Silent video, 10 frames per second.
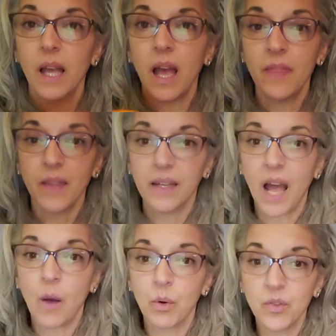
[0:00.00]
And then
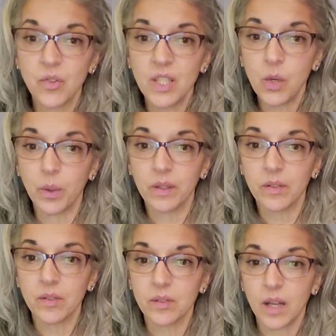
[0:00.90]
our
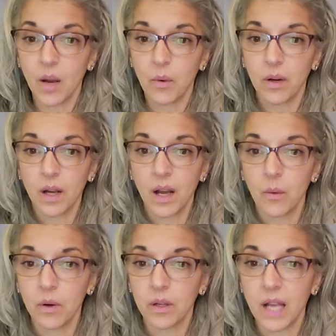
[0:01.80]
sequence,
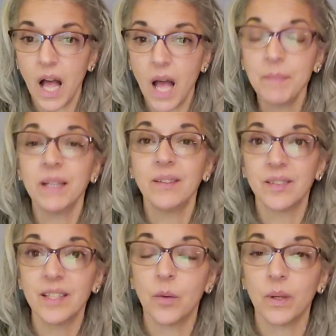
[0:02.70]
our calming
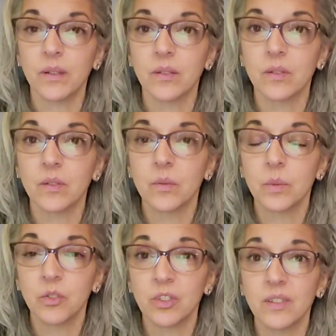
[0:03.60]
sequence,
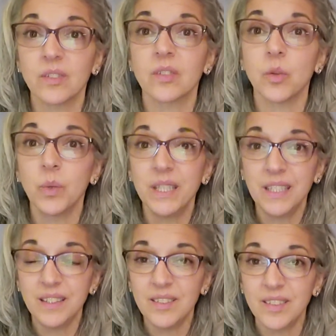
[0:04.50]
which is
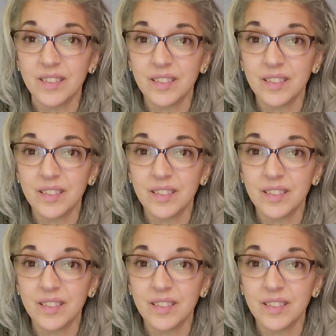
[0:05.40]
squeeze,